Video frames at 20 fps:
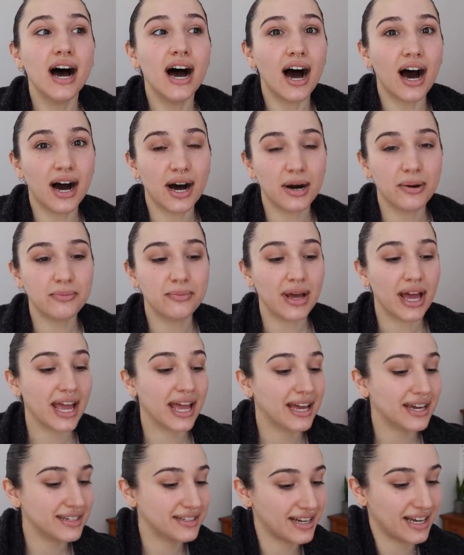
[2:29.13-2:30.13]

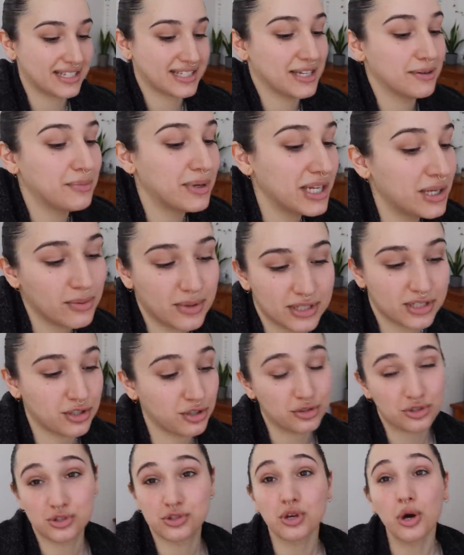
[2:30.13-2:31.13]
And somebody
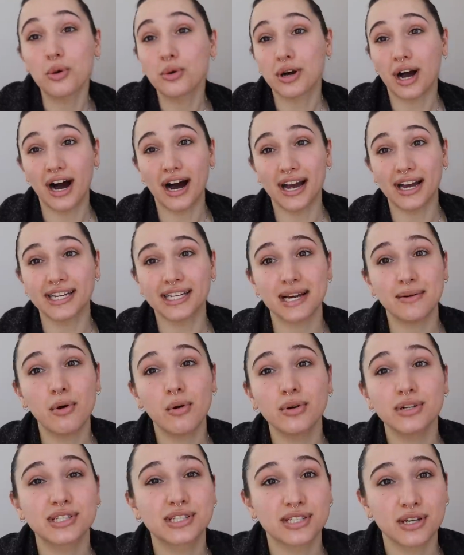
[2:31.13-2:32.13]
was so kind, I'm
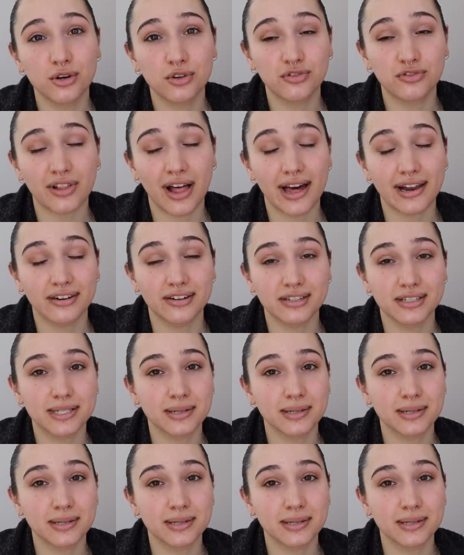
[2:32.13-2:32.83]
always so flattered,